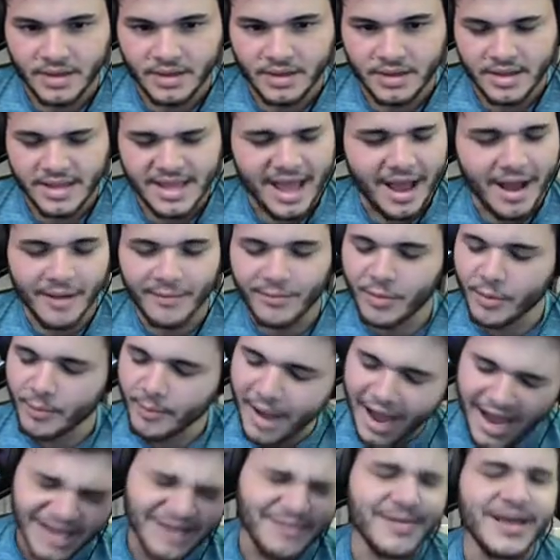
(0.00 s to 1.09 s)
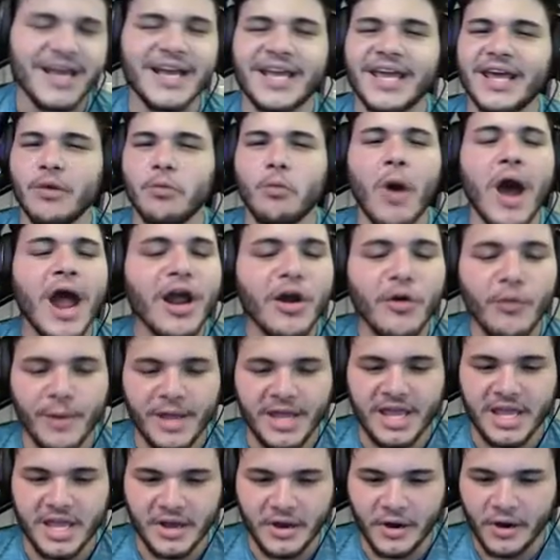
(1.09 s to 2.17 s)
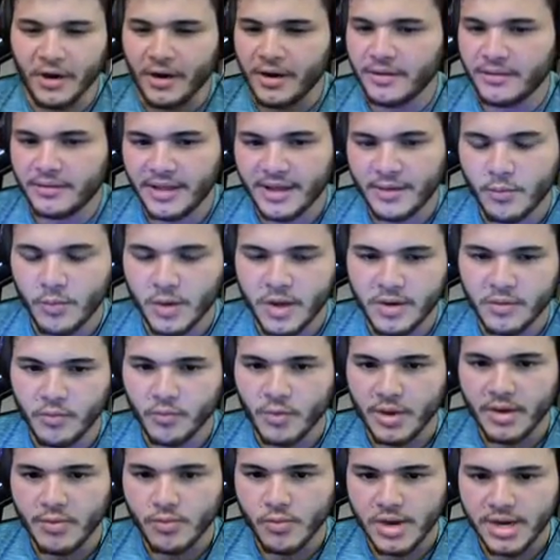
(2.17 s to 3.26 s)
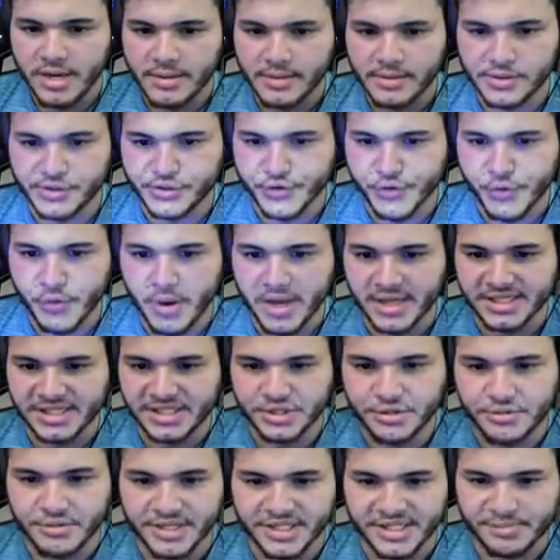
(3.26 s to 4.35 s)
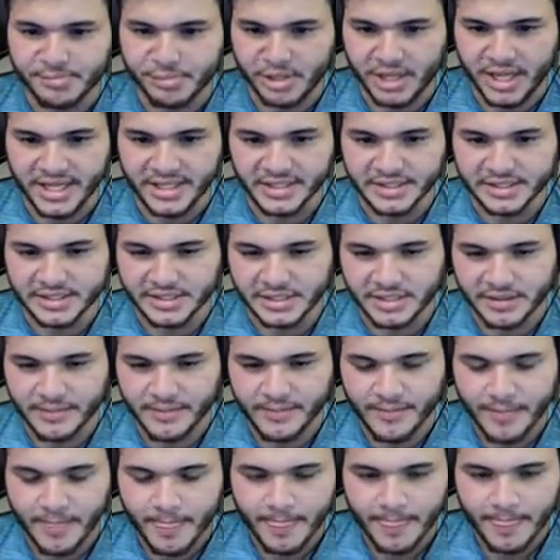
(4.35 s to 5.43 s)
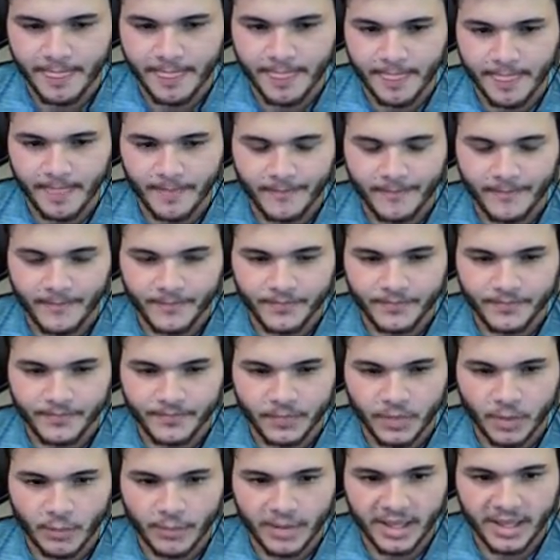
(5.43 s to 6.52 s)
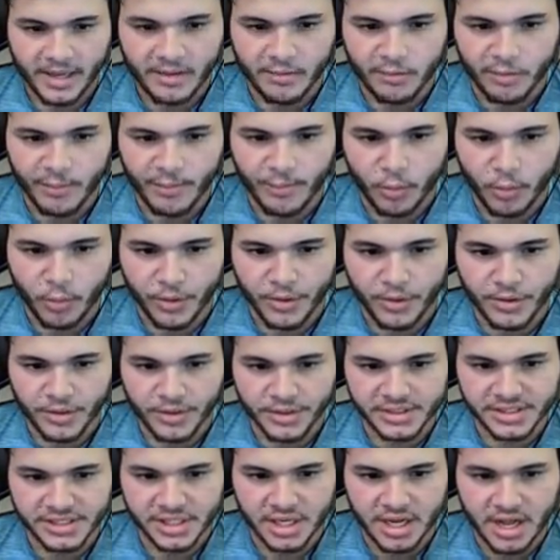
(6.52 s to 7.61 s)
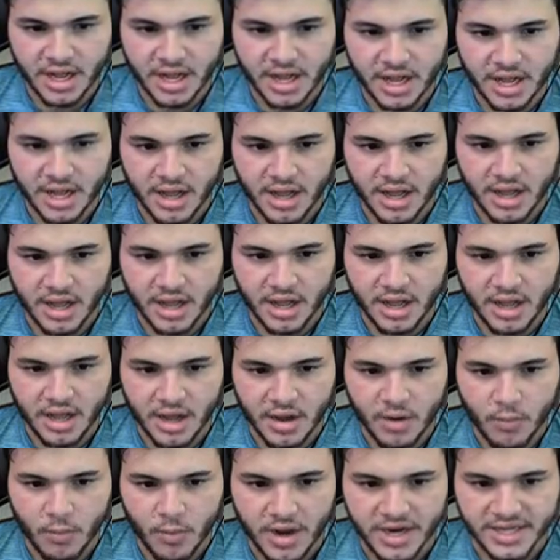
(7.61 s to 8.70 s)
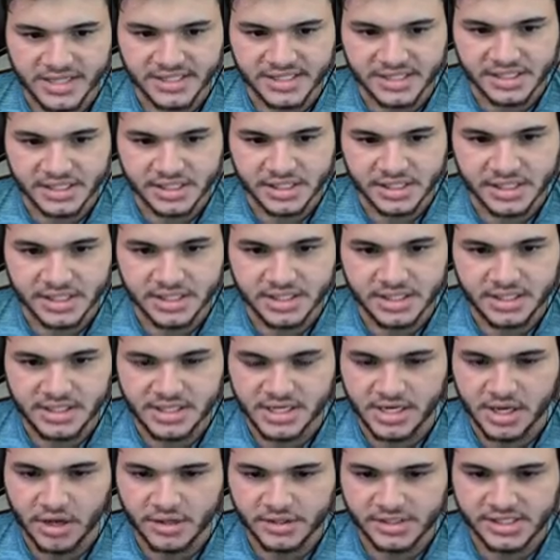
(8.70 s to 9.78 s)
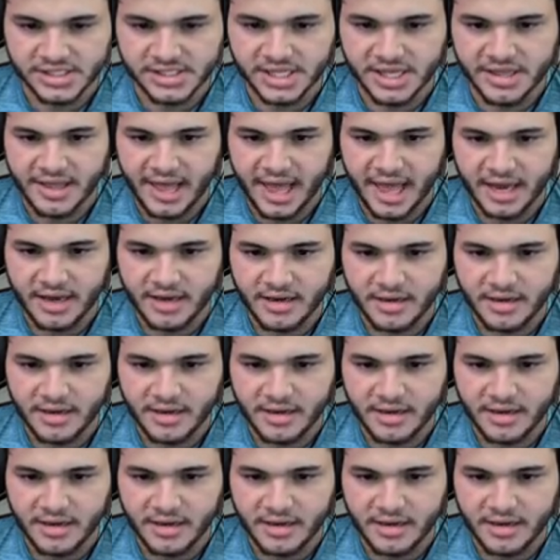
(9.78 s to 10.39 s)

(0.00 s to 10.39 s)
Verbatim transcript: Yeah, remind me again, why are we here? Like, what, what, what drew us to this place? Be like a reporter. So what is? Did y'all just see that?